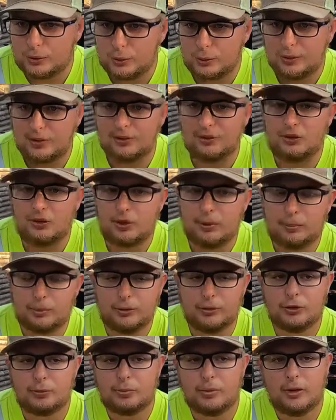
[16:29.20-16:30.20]
short, and
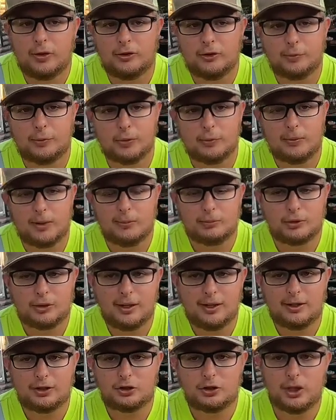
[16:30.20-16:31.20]
simple as possible, but I'm
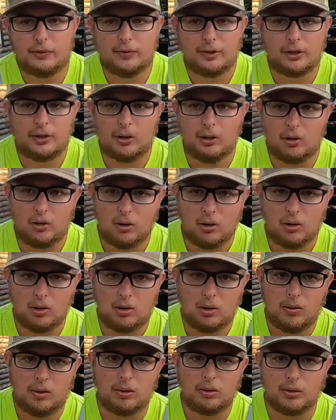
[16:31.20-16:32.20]
trying to shove in
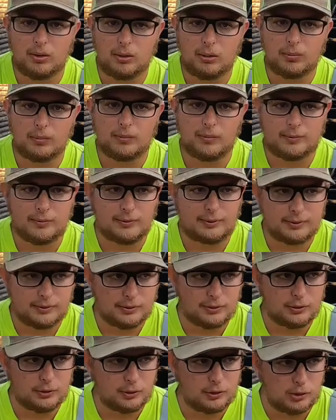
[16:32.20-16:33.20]
all the little
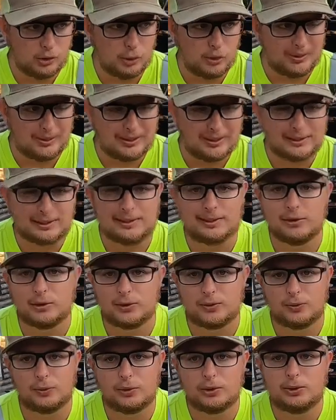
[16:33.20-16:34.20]
gooey
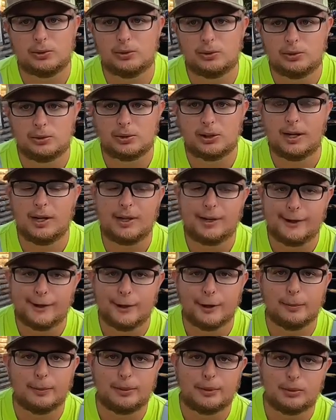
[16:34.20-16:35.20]
details for you to kind of
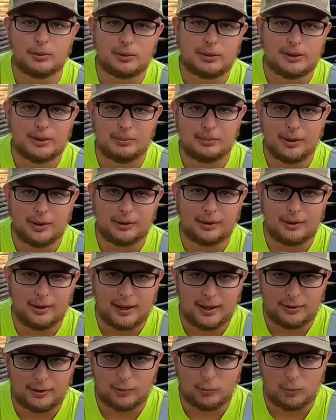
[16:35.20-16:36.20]
help you get better
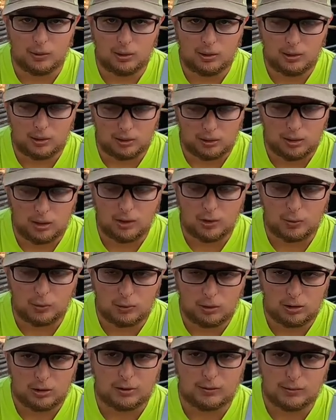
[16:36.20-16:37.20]
at the or on the
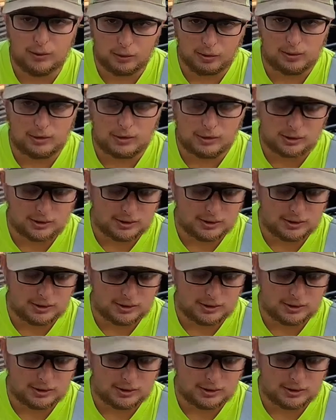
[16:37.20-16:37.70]
water throwing a